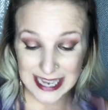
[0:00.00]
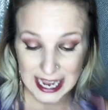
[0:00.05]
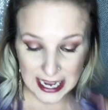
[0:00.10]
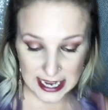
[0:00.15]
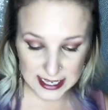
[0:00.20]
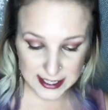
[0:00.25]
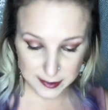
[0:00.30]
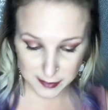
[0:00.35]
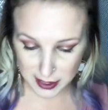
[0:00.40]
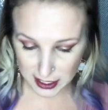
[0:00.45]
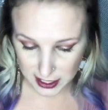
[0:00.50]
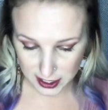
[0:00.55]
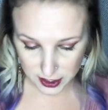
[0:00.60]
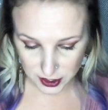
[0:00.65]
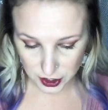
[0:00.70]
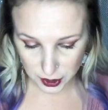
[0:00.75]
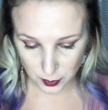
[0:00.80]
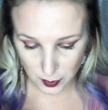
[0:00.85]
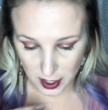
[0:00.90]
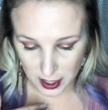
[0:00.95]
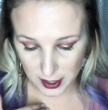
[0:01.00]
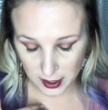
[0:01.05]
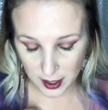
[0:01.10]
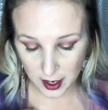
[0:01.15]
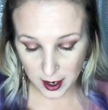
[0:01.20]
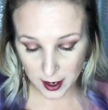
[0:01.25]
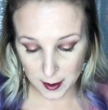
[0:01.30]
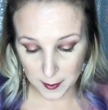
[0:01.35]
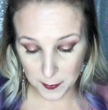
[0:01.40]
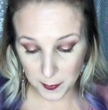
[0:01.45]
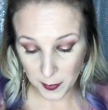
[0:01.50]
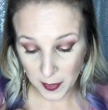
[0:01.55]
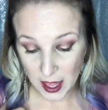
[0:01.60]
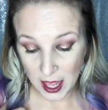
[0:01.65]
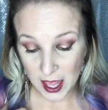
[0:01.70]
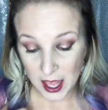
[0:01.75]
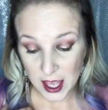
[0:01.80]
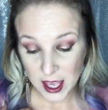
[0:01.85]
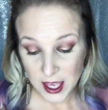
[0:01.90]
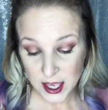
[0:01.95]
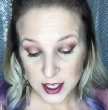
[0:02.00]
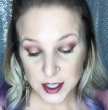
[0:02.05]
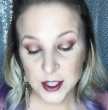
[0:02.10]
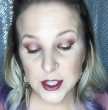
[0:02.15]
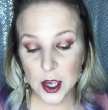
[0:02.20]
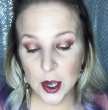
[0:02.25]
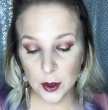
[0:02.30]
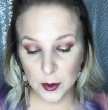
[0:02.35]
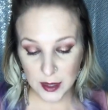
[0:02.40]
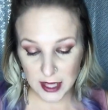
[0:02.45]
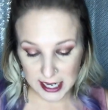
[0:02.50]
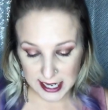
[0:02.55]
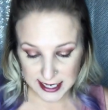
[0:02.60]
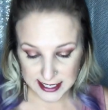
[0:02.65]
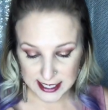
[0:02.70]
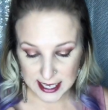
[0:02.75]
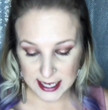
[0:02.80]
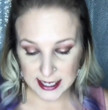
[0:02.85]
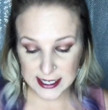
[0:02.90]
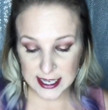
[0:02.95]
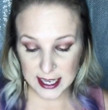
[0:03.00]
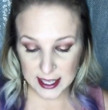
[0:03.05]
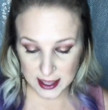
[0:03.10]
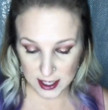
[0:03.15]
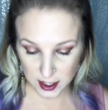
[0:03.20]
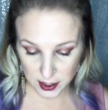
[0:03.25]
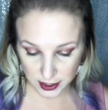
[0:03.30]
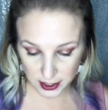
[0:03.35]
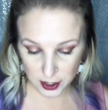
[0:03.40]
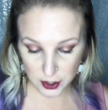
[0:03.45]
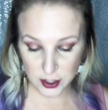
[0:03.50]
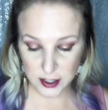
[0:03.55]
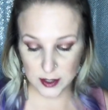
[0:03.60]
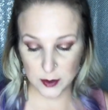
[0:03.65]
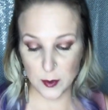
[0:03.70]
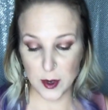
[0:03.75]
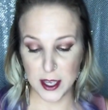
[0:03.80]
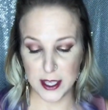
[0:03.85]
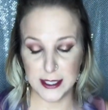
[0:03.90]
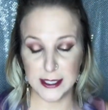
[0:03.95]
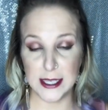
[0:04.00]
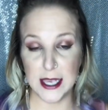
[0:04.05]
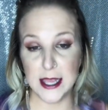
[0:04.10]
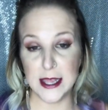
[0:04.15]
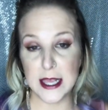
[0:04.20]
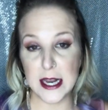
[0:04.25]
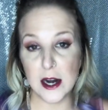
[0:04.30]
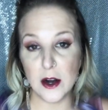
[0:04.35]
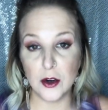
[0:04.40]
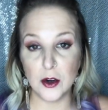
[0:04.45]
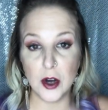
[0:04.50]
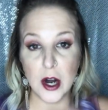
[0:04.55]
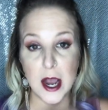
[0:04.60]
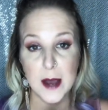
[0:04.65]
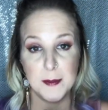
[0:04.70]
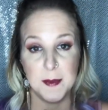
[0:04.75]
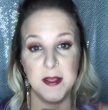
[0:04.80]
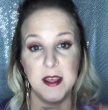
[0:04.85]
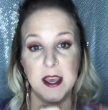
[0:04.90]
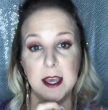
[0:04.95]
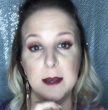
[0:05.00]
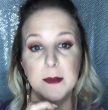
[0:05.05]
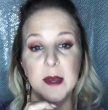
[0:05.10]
as many as you want. So like I said, take the clearest ones and then I'll crop them.